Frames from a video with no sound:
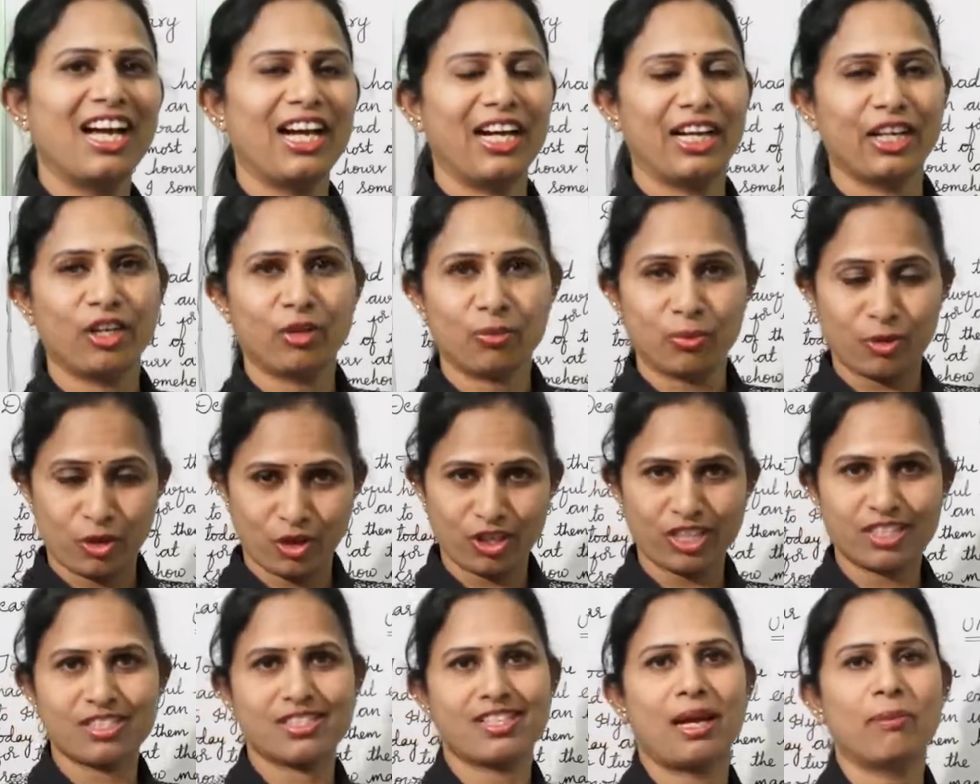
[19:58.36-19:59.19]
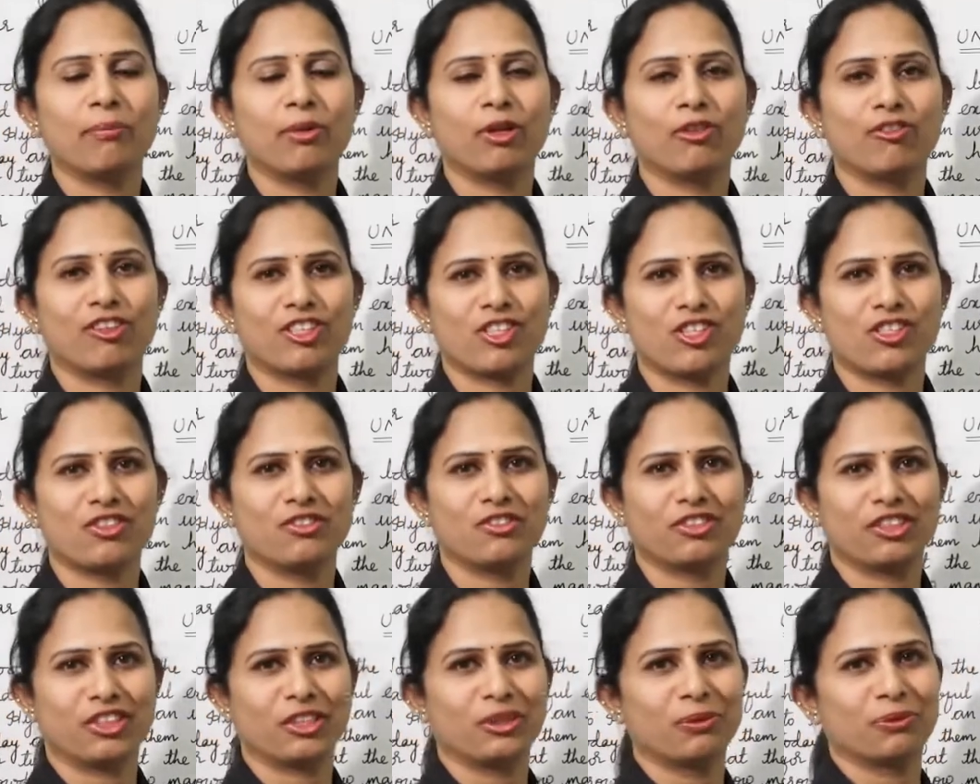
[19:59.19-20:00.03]
I have brought a sample
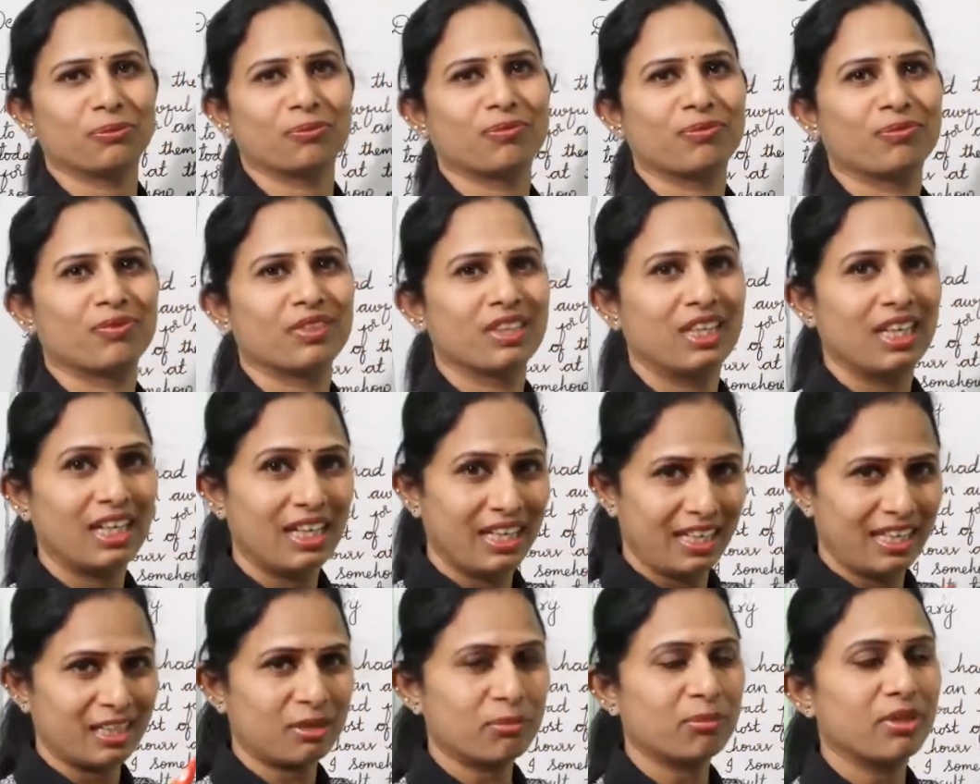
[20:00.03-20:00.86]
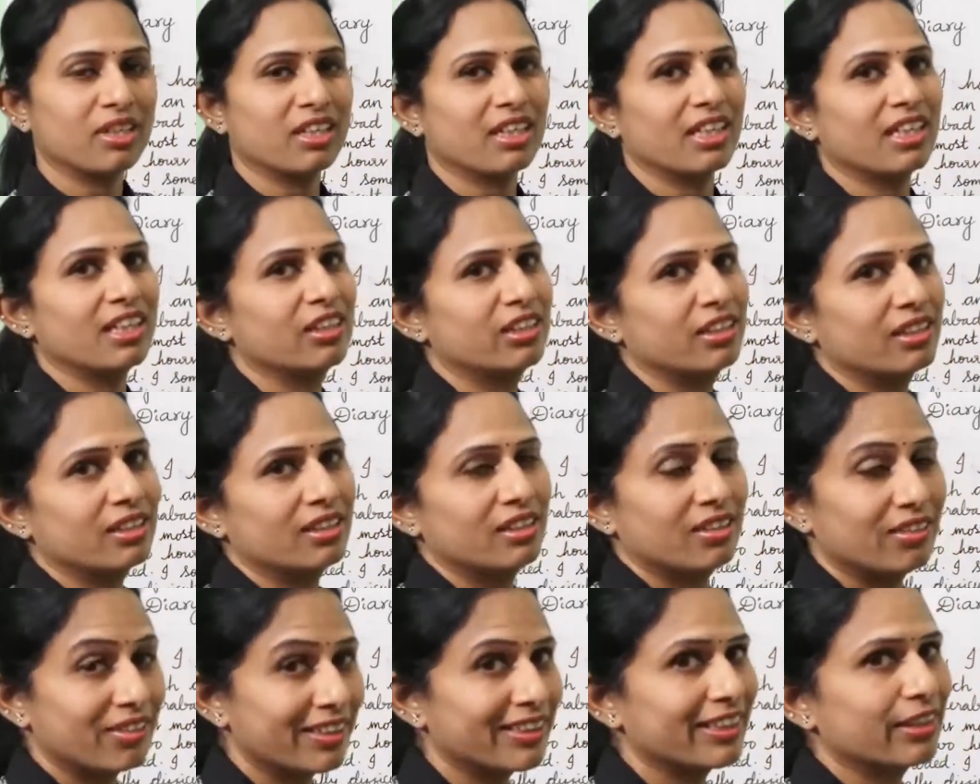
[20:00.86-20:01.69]
question for you. Let me
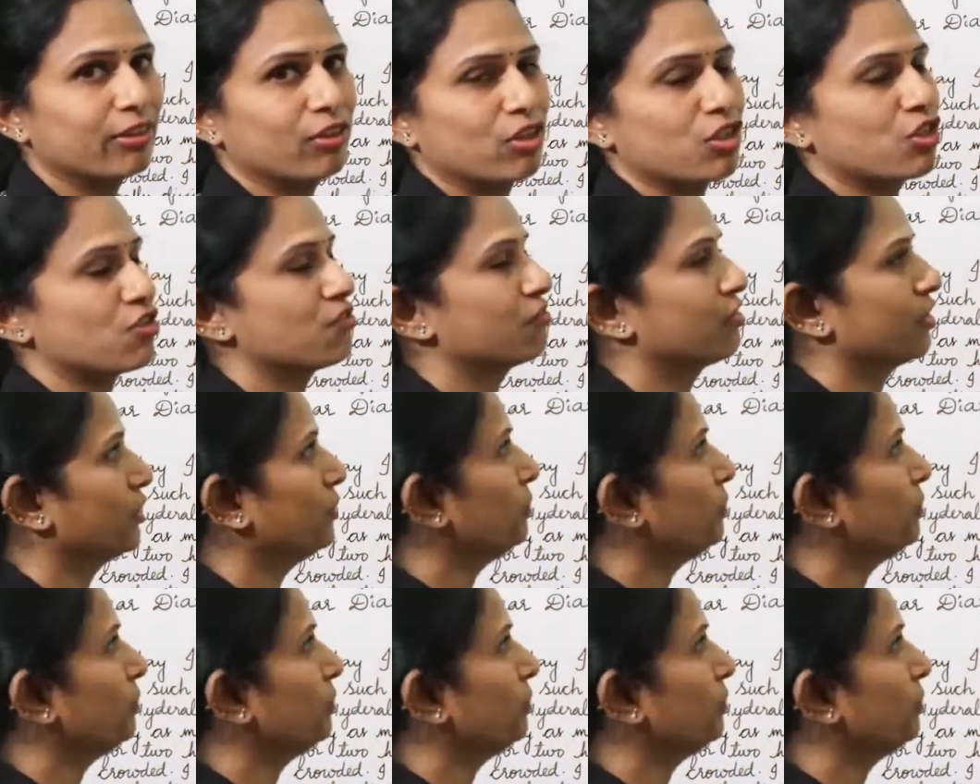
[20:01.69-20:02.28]
read the question for